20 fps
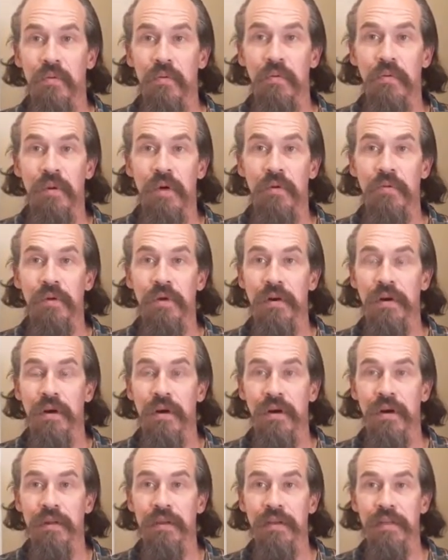What were
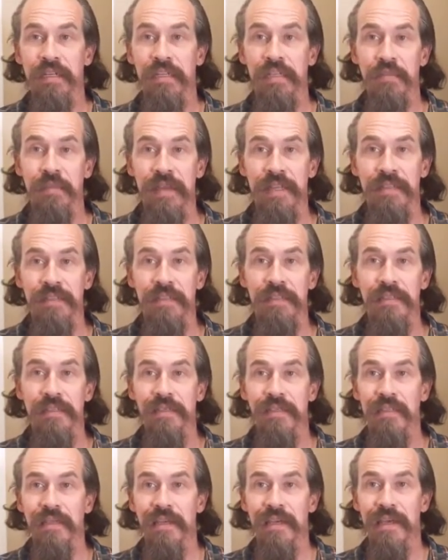all your
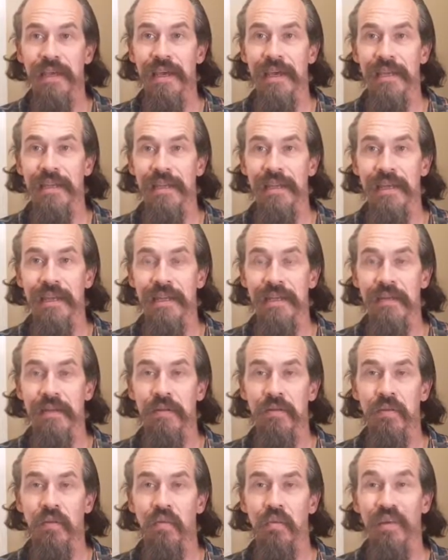expenses? And
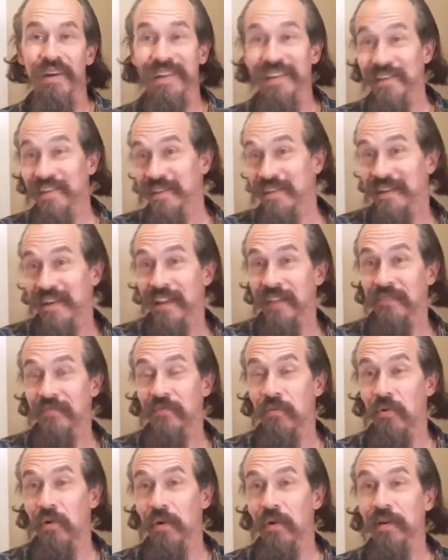then what did you sell it
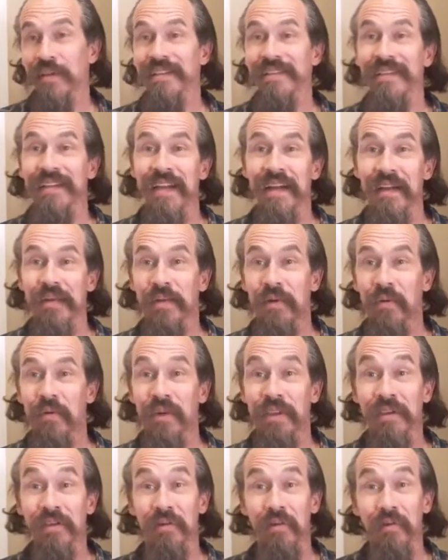for? Because then I'll know
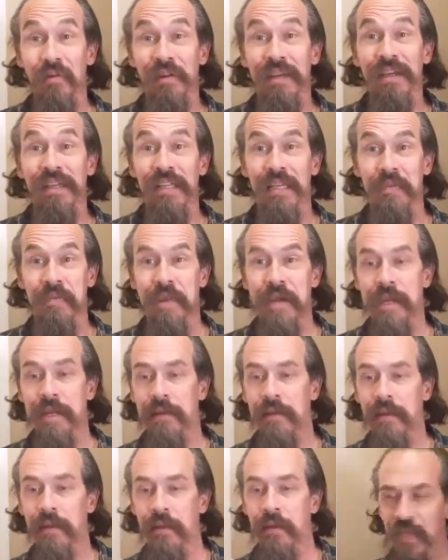what you really made.